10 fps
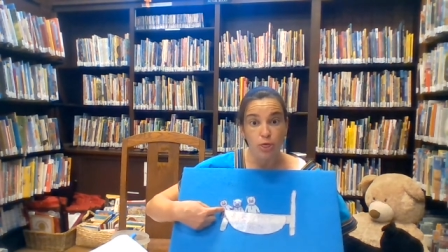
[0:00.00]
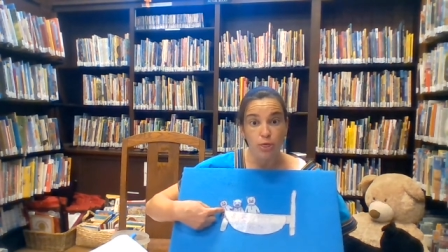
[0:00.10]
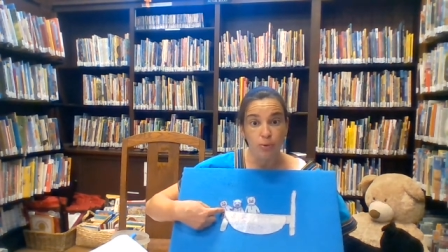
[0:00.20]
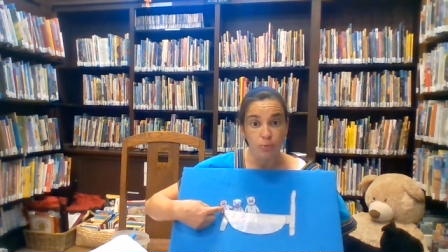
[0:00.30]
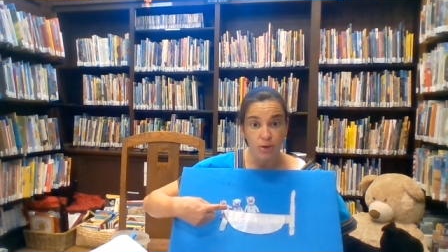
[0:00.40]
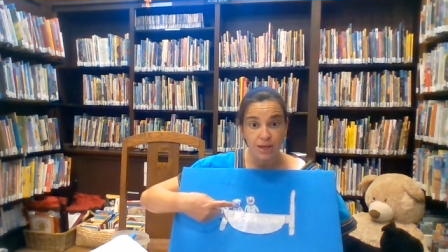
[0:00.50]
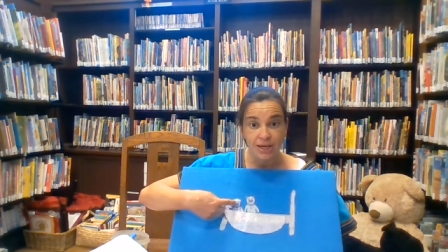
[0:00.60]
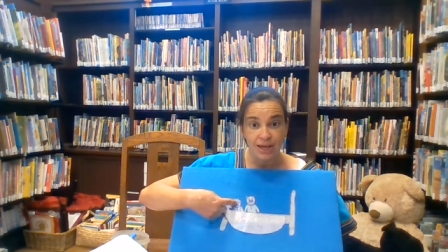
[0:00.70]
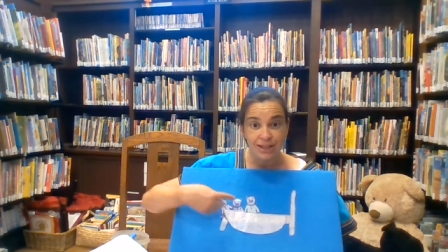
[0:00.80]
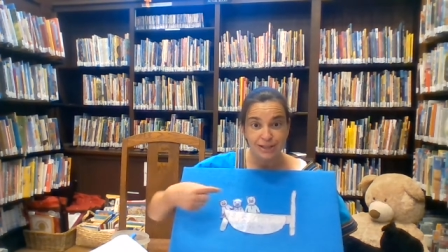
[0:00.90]
three
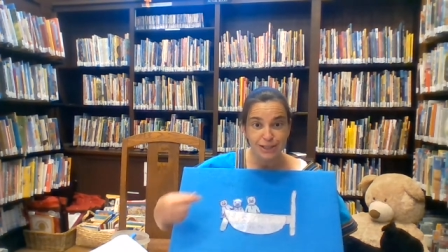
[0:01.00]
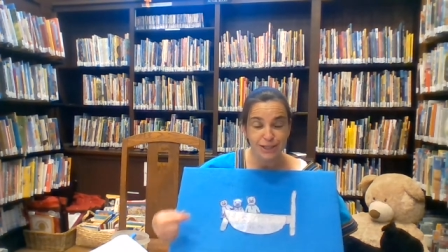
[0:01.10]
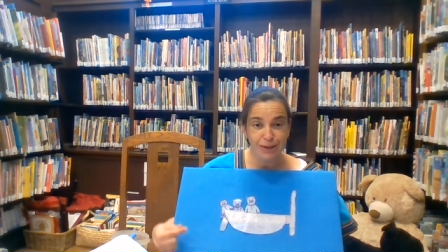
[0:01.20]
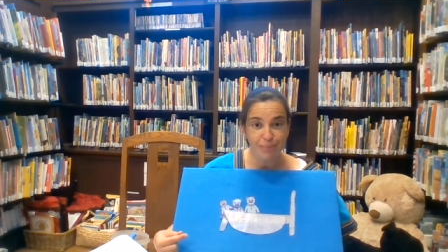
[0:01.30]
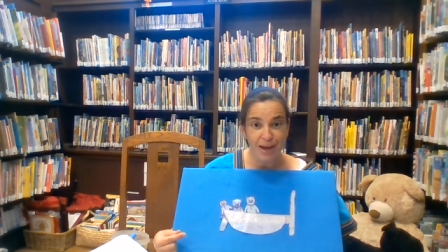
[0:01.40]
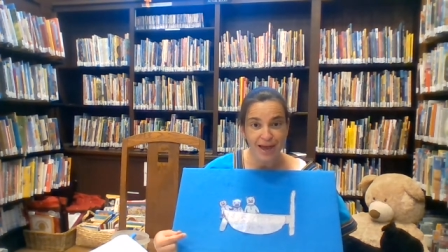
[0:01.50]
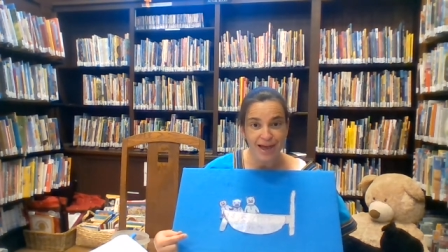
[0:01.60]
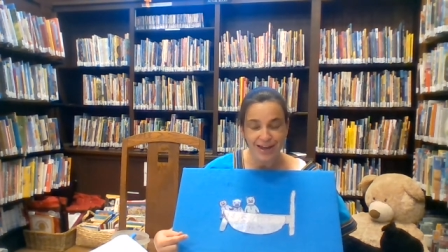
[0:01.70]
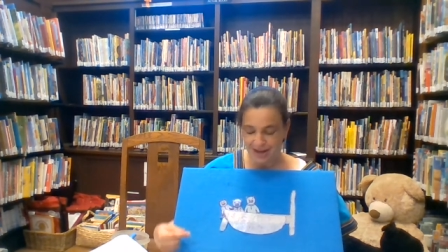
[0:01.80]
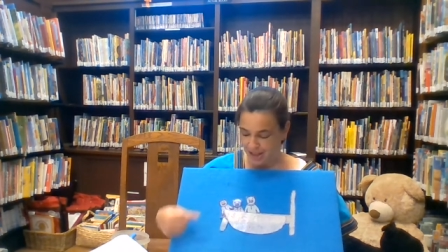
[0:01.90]
kittens in the
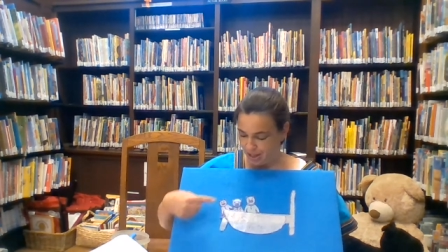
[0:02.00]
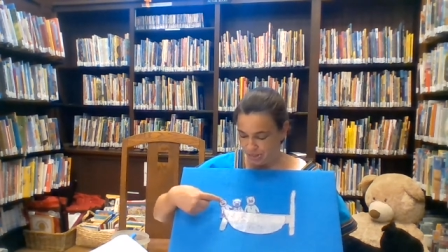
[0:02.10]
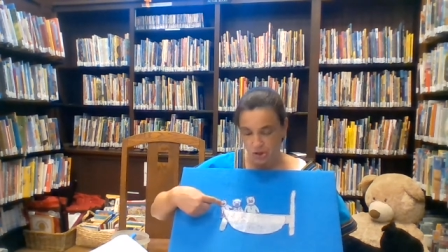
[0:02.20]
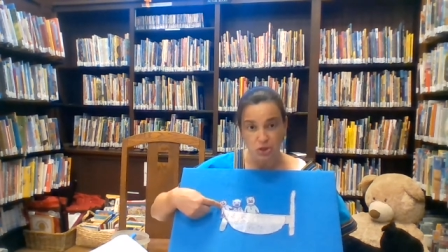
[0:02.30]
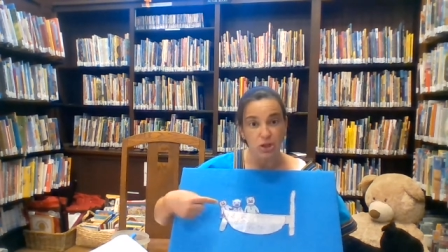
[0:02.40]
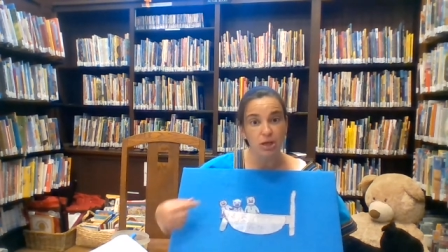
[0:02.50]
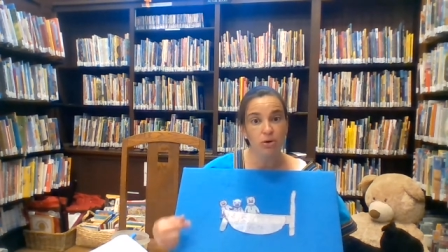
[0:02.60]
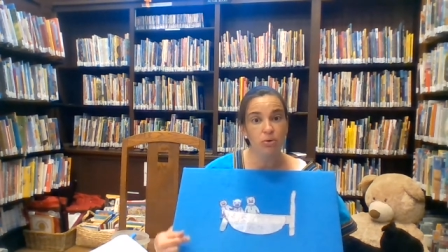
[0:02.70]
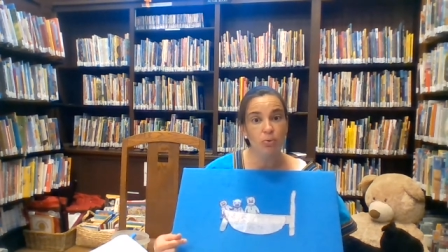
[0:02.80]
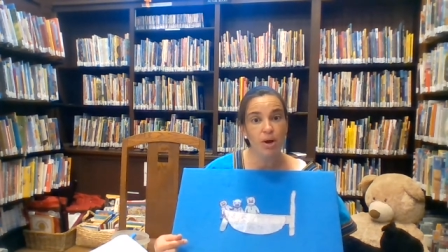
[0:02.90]
bed, and the
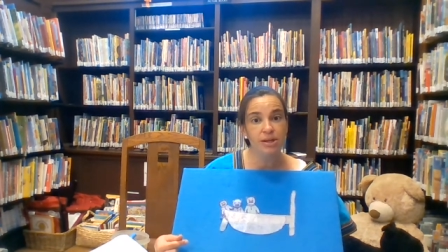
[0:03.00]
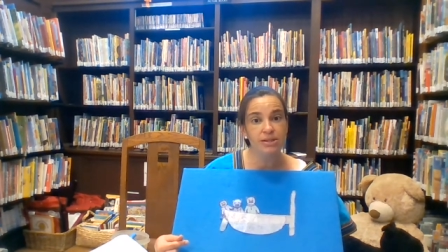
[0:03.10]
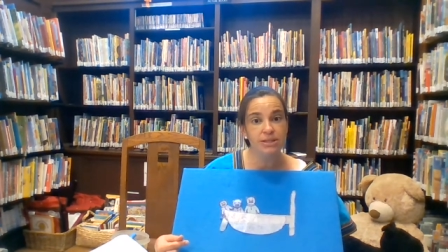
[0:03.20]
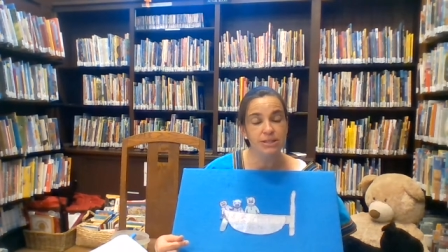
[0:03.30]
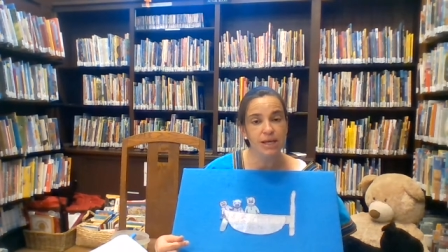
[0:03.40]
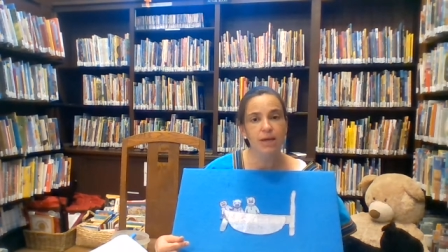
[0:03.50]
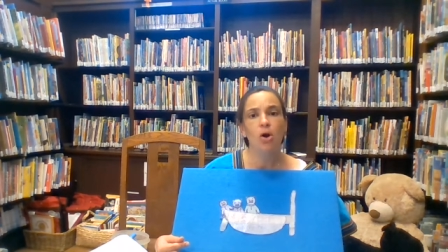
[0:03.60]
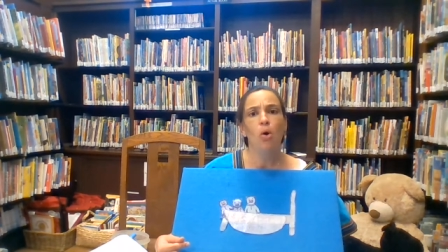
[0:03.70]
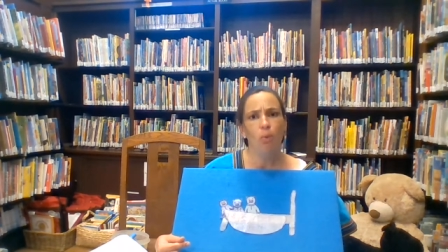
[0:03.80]
little one said,